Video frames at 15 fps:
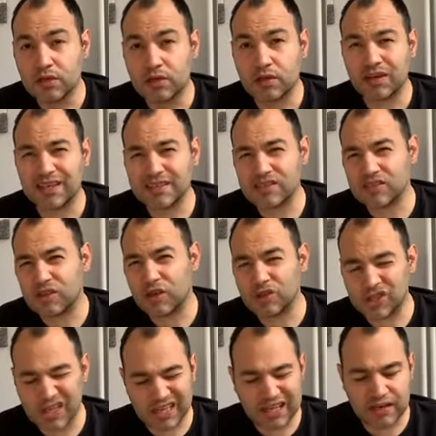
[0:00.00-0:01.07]
Guys, go
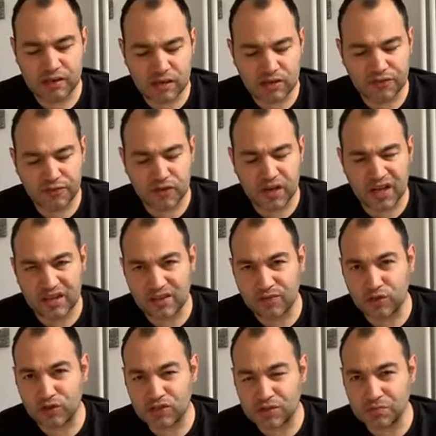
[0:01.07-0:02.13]
check out League of Fire.
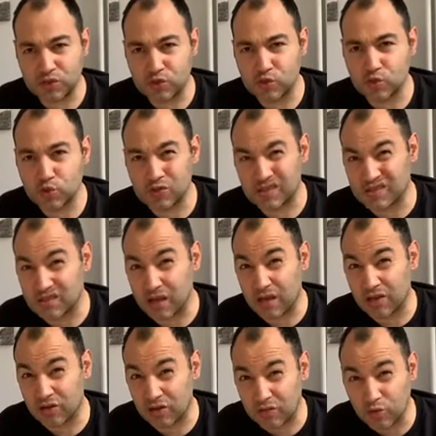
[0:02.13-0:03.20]
They've got some new sauces
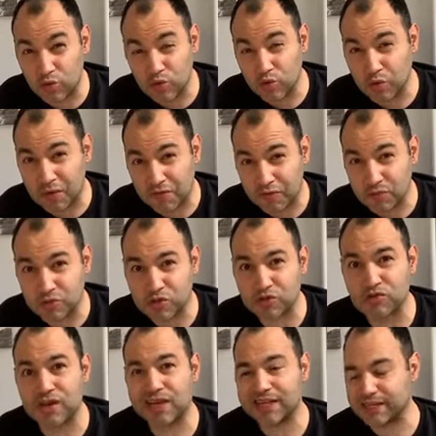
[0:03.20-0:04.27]
going on all the way from
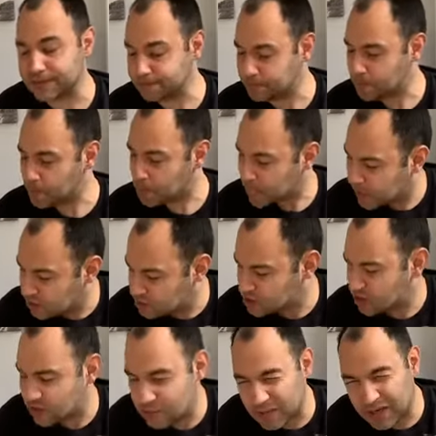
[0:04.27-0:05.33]
Australia. I'll
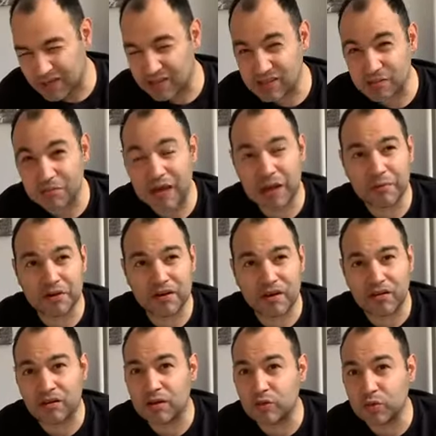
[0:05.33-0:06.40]
check them out. There's some
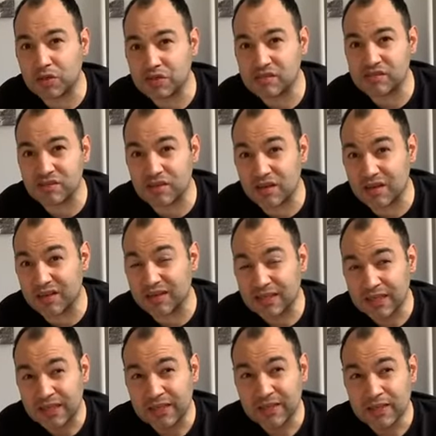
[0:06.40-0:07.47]
habanero ones in there,
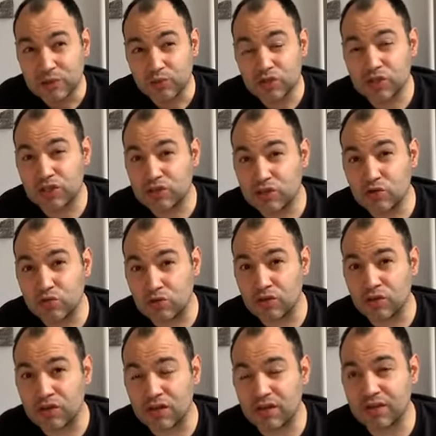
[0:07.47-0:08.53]
which do
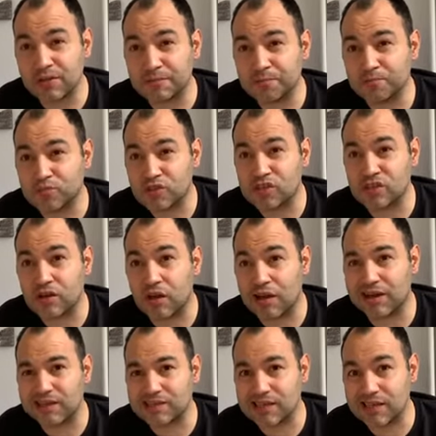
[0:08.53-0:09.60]
look
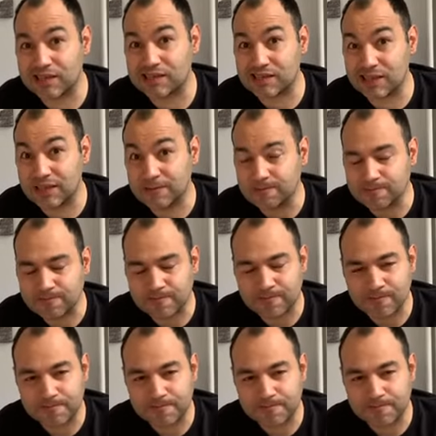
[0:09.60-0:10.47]
slightly tasty.